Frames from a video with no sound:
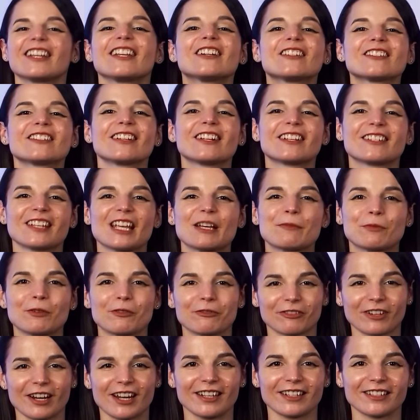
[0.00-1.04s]
Here's an example
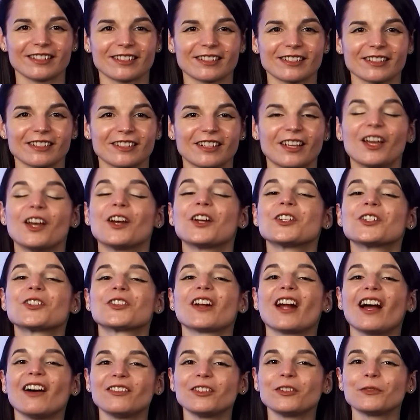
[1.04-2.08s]
phrase.
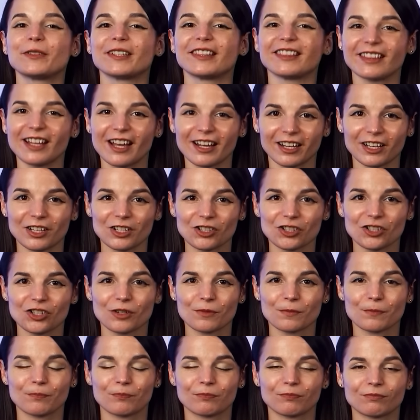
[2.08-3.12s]
Travel with luggage.
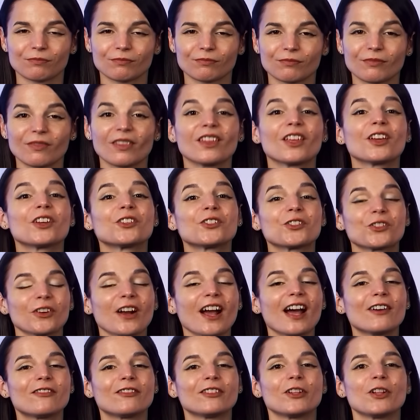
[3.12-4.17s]

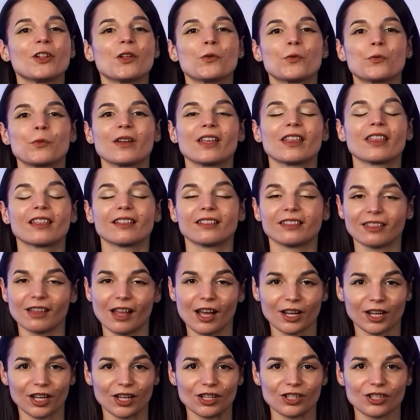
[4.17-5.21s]
Travel with
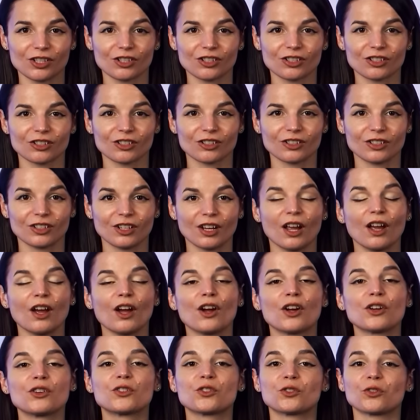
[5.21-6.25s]
luggage.
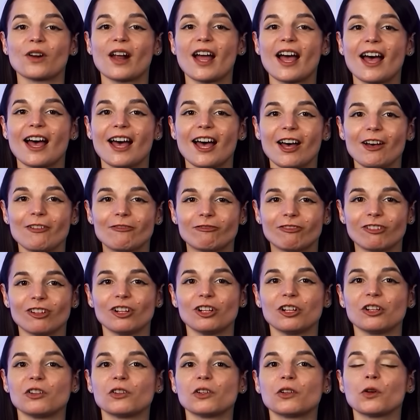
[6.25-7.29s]

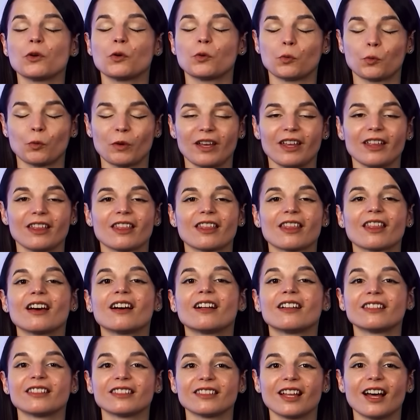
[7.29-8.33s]
Travel with
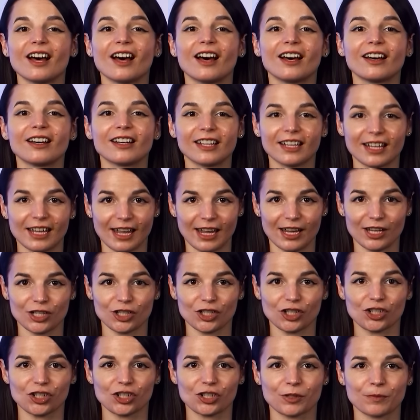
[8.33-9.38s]

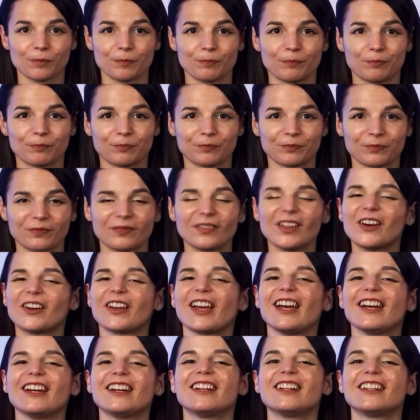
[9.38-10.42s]
luggage.
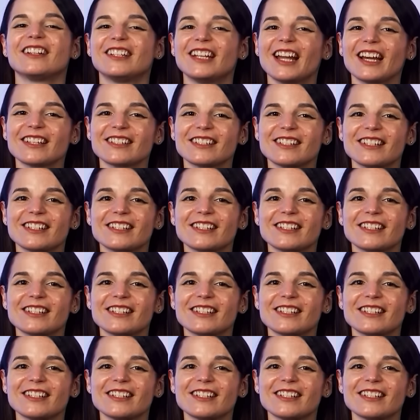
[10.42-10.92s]
Okay, next